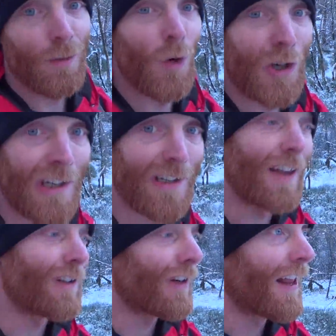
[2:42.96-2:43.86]
walking
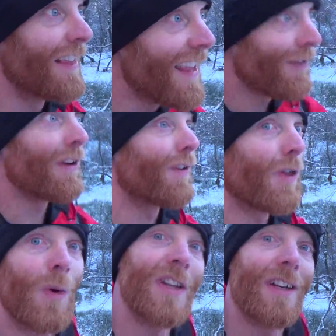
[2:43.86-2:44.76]
sense, living for
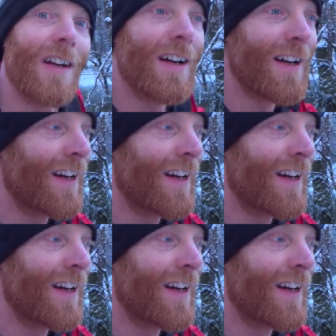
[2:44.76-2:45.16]
the winter,